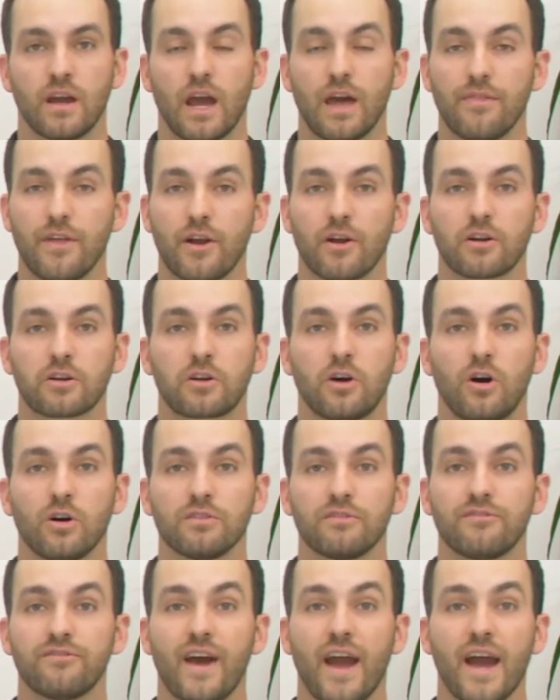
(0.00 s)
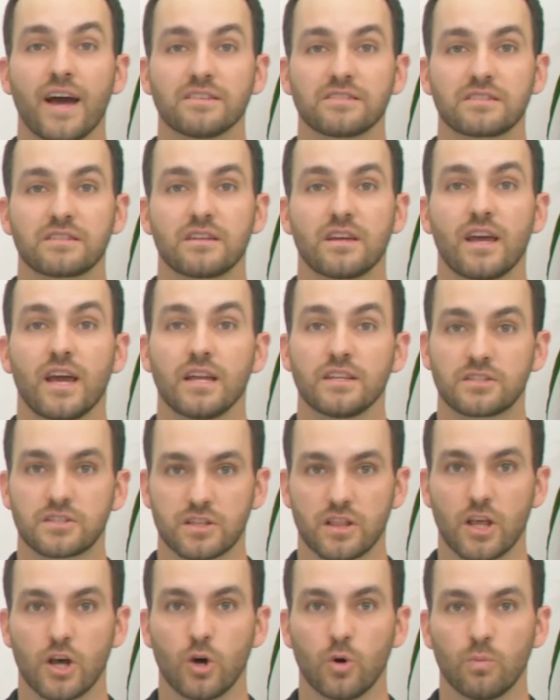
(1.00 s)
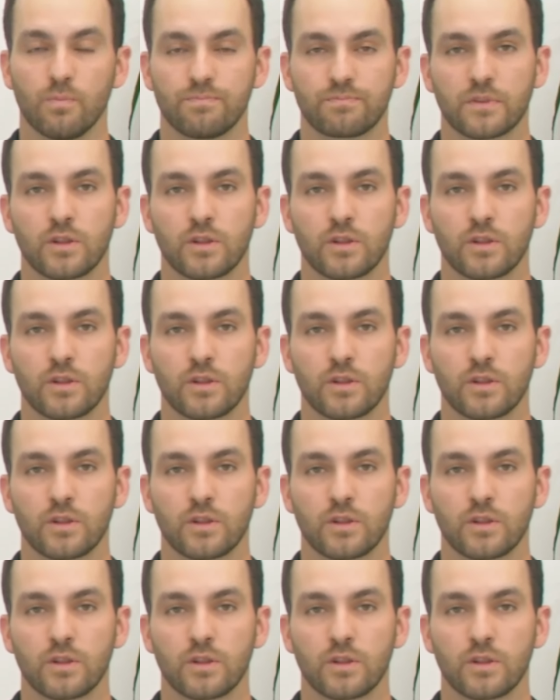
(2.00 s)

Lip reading: and they are called fast and slow.